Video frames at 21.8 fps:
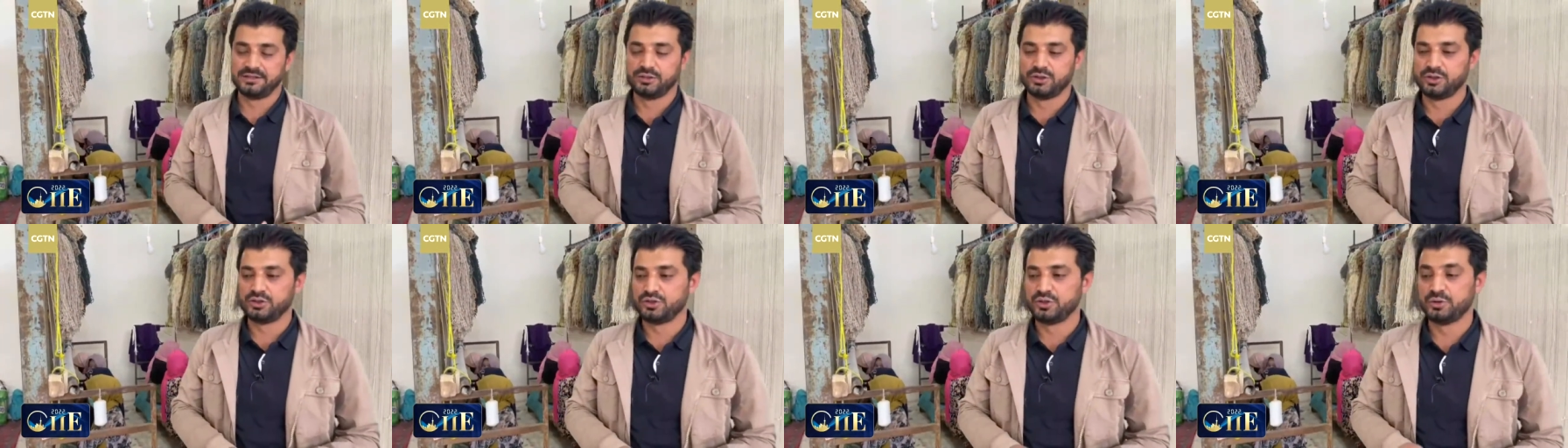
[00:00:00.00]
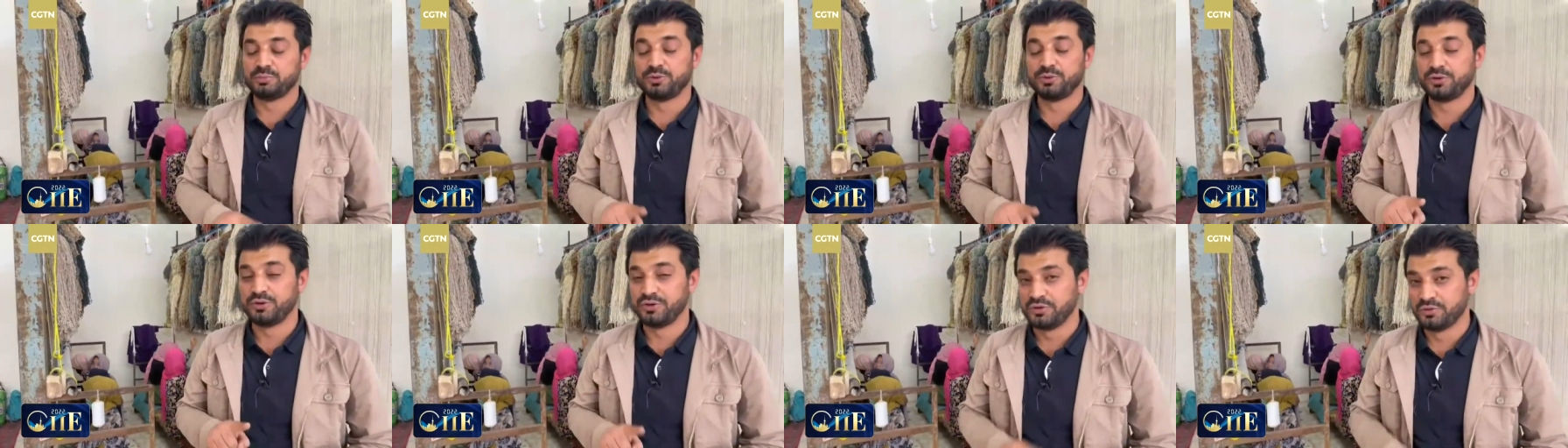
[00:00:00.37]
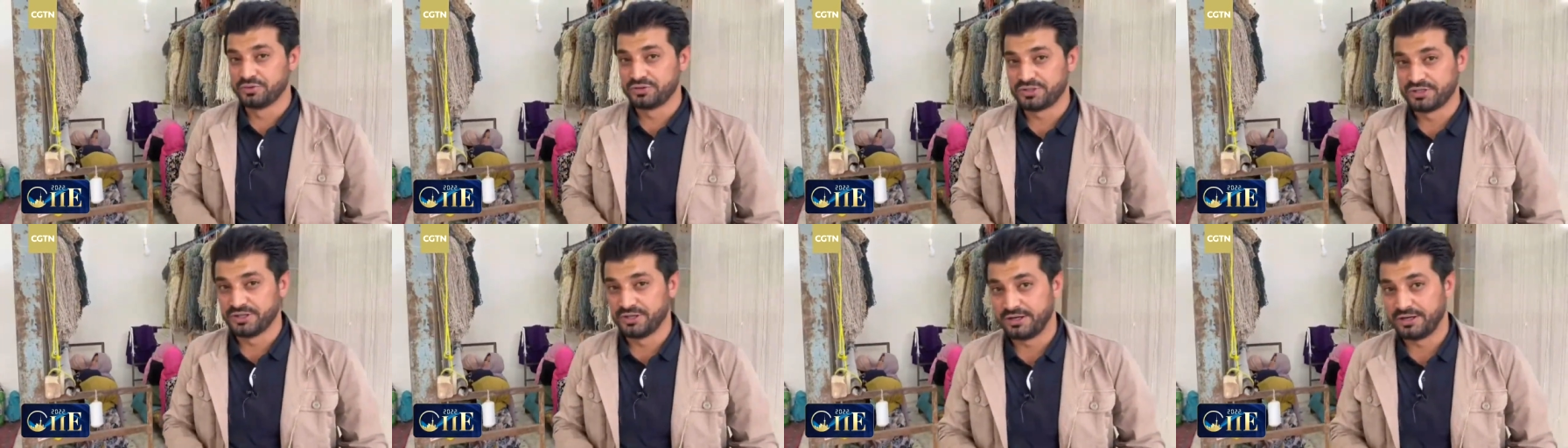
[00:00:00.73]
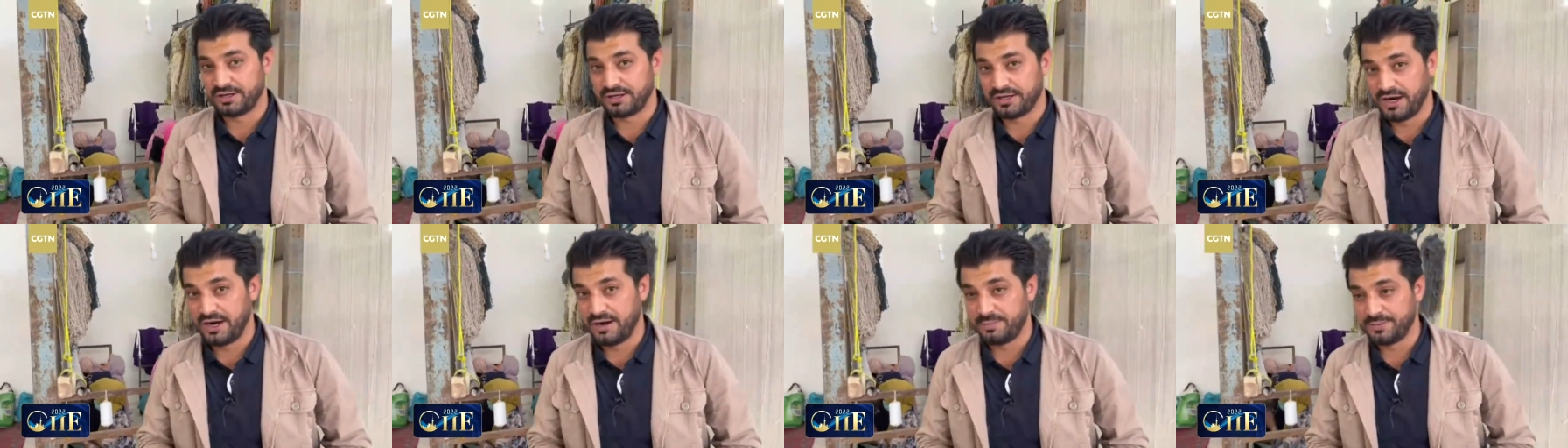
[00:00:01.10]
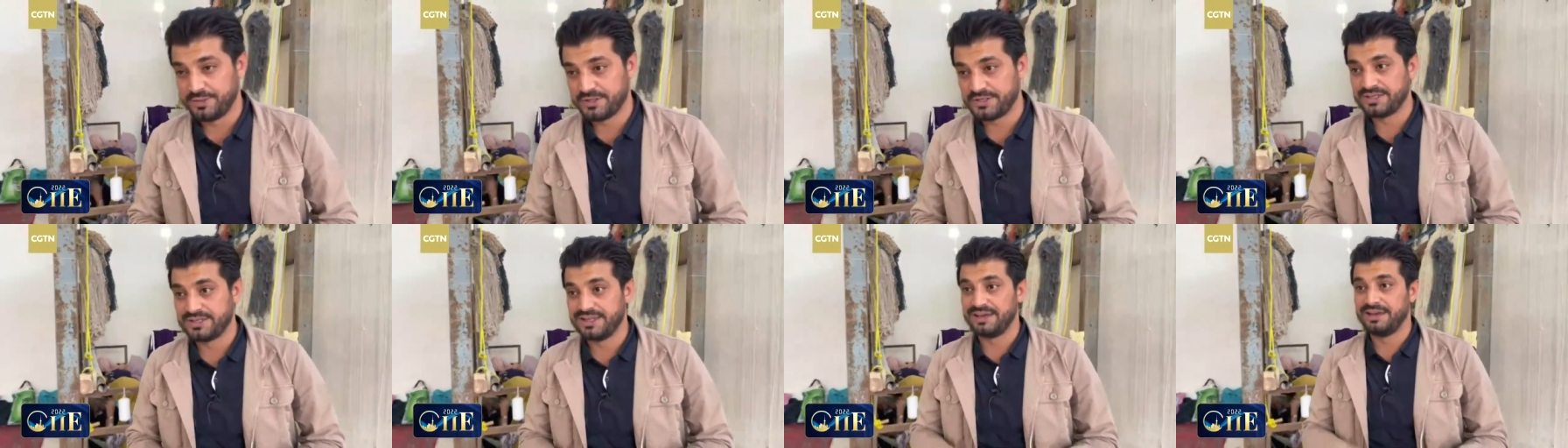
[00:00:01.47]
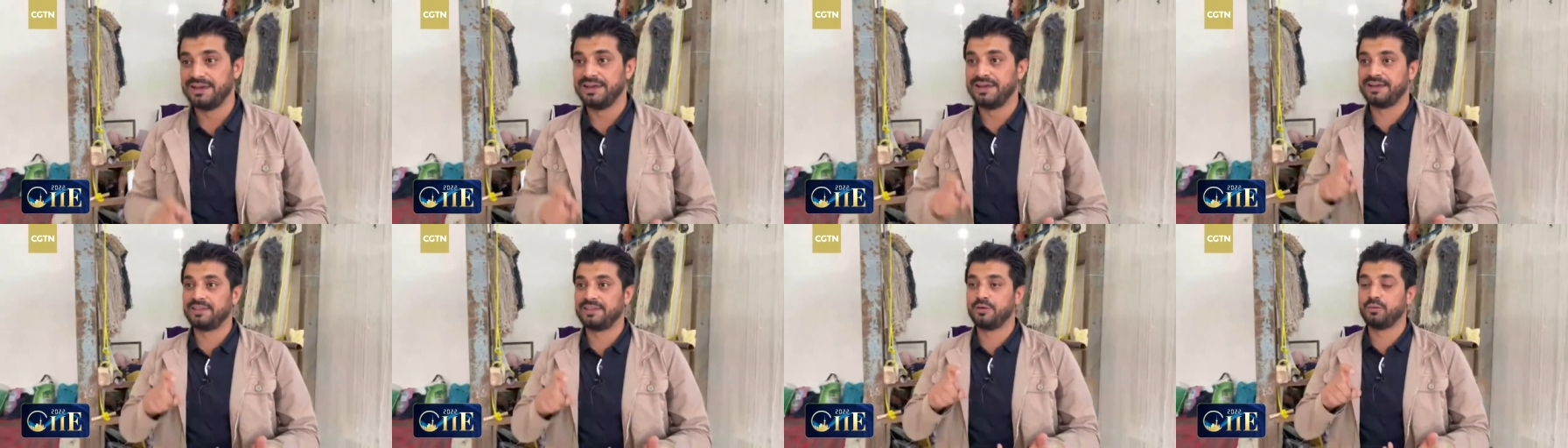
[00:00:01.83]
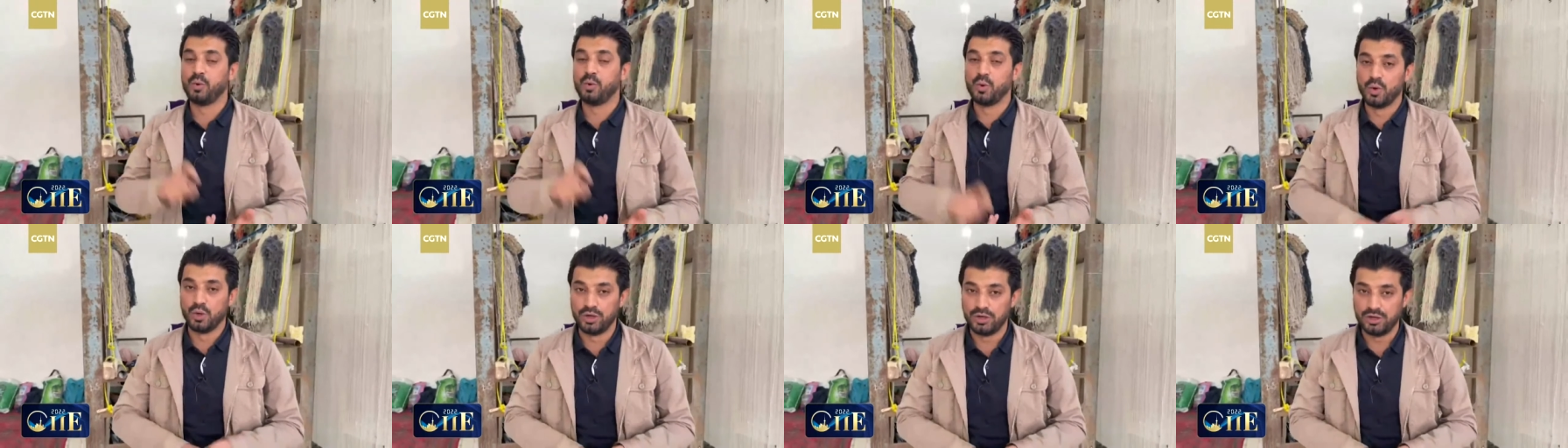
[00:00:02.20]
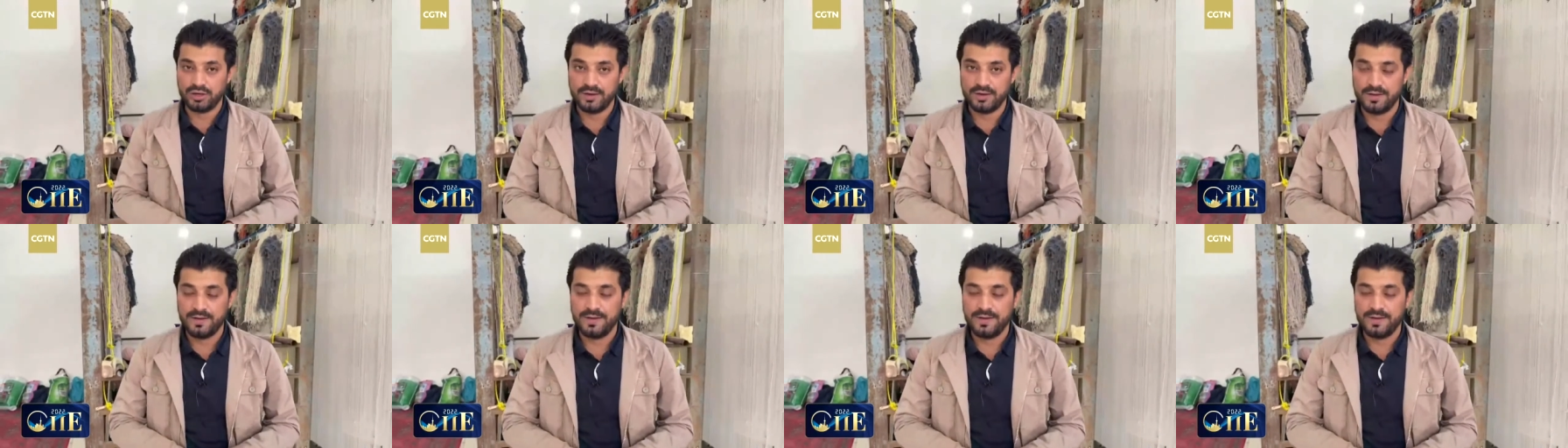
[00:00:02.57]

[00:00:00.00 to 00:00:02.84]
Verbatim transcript: those who produce the carpets, they like the wool,